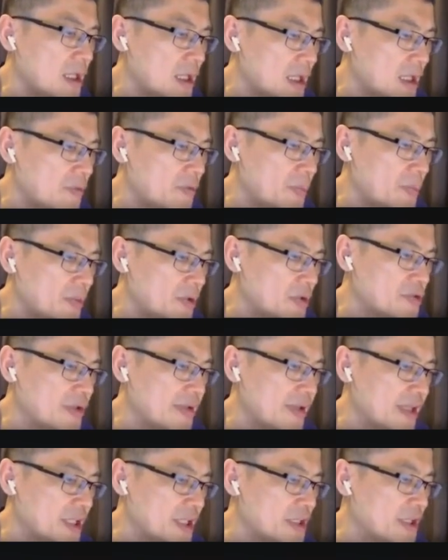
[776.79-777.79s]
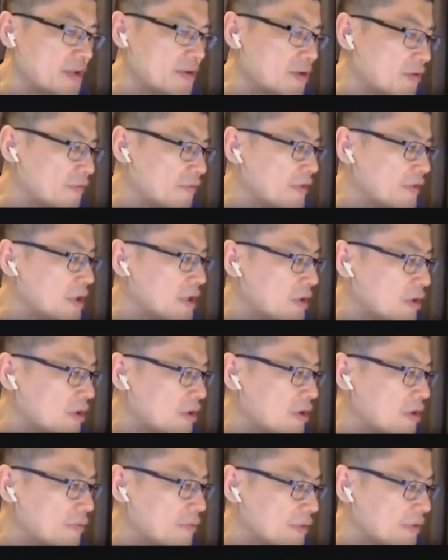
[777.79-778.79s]
a repo transaction is often
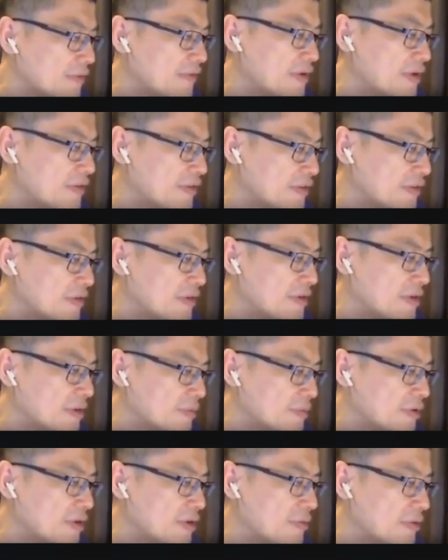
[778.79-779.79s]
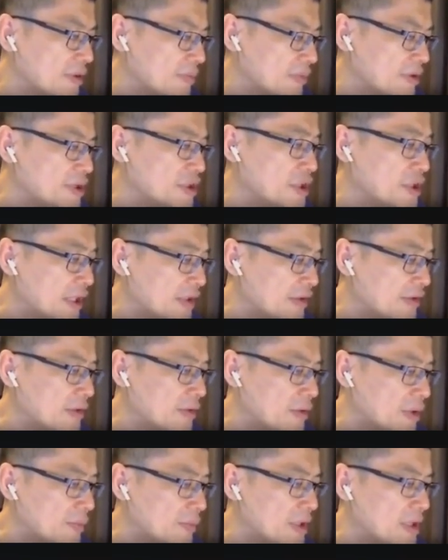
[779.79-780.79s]
called a reverse purchase
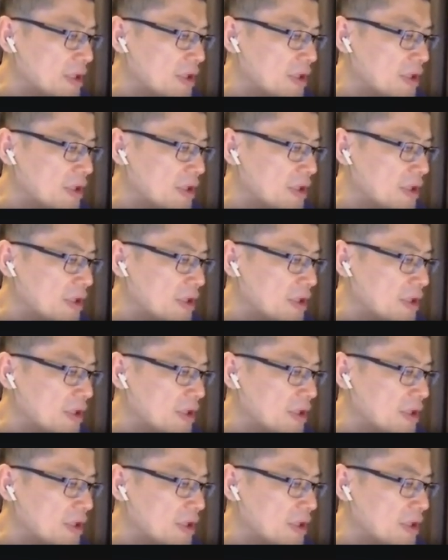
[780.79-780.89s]
agreement